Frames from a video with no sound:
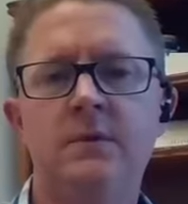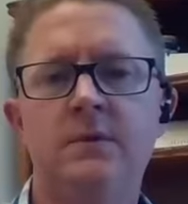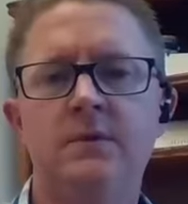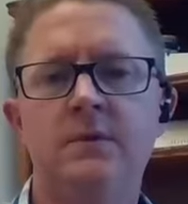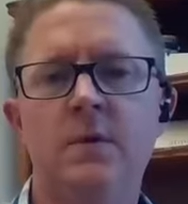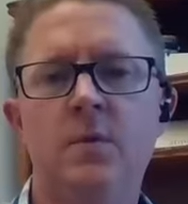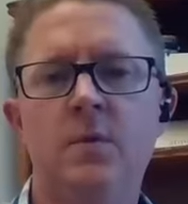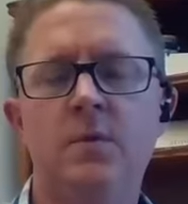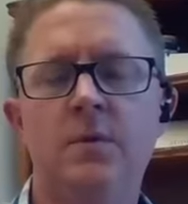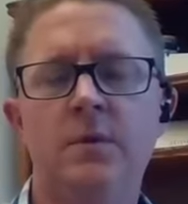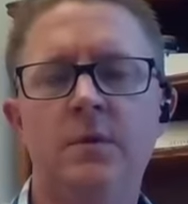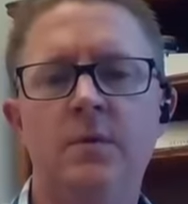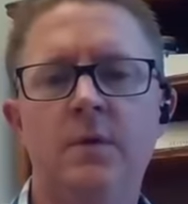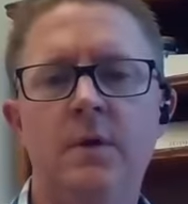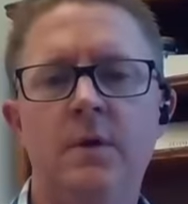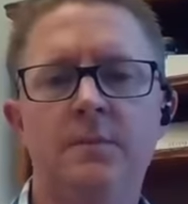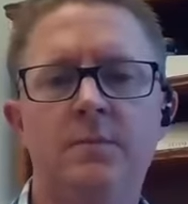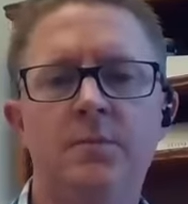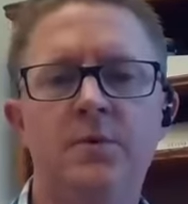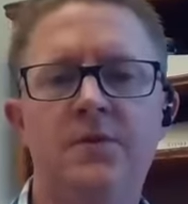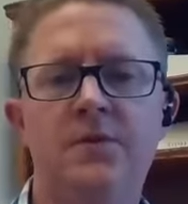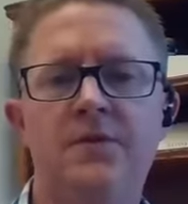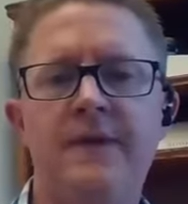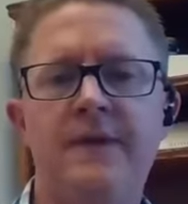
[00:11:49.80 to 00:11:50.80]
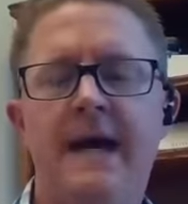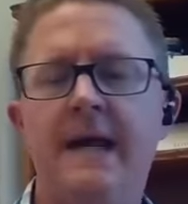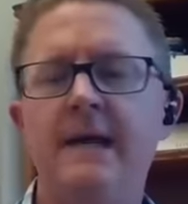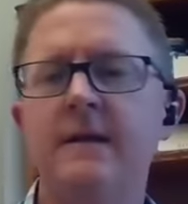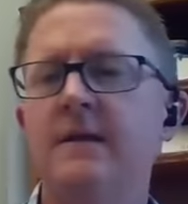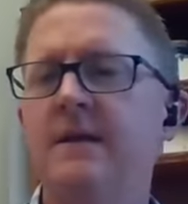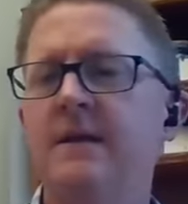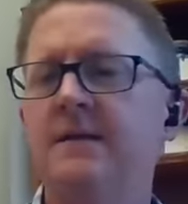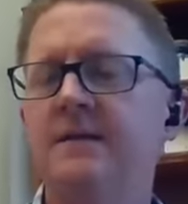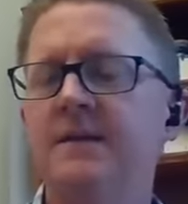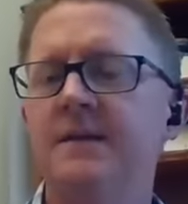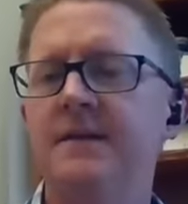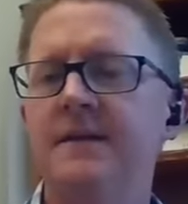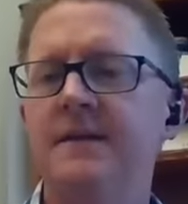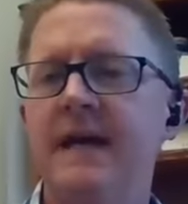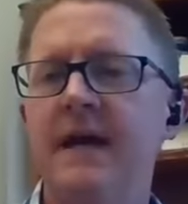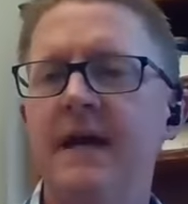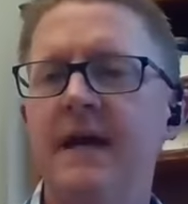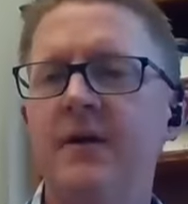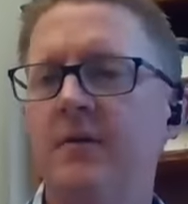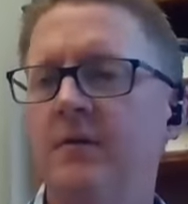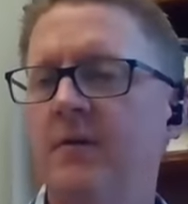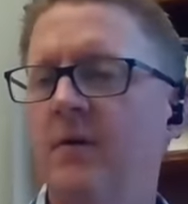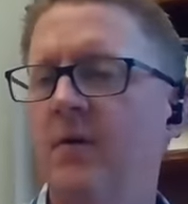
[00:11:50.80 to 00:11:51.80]
really want to put that into
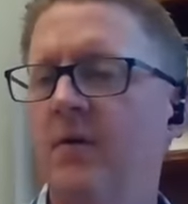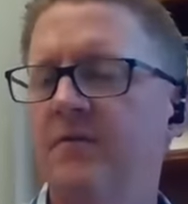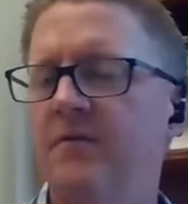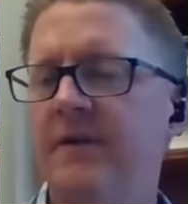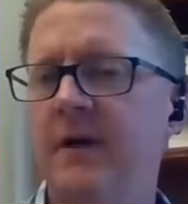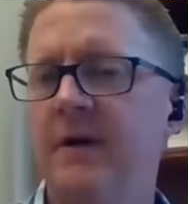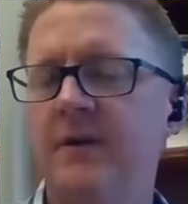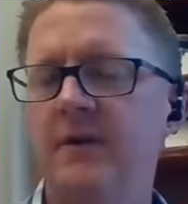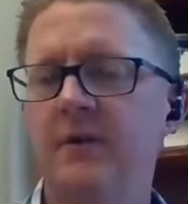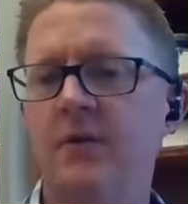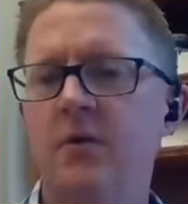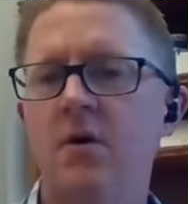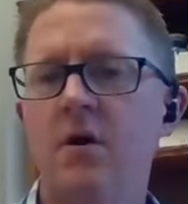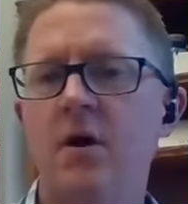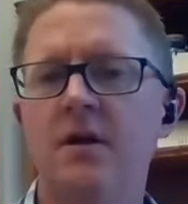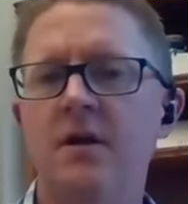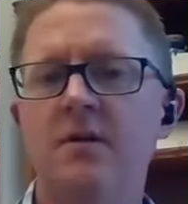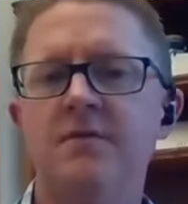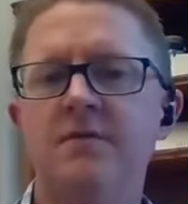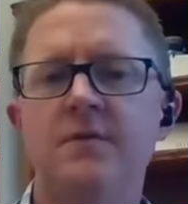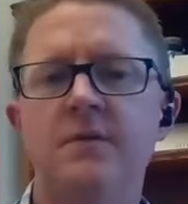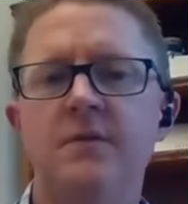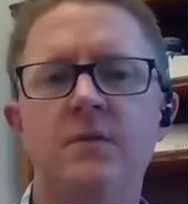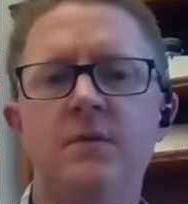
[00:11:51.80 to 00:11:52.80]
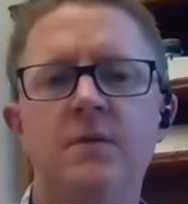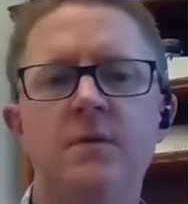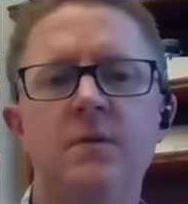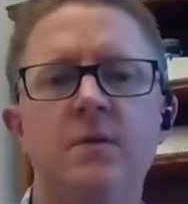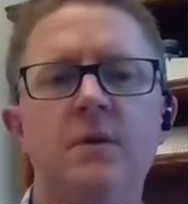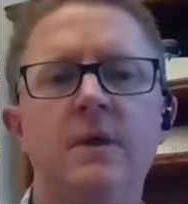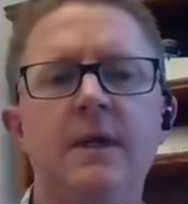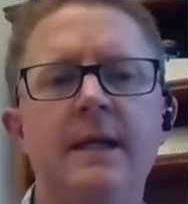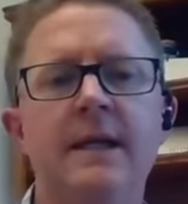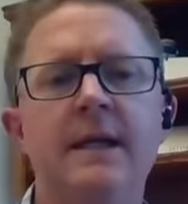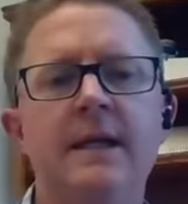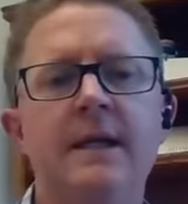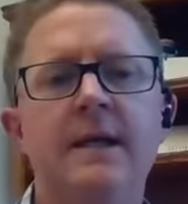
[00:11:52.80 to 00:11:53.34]
debt or very long if you do.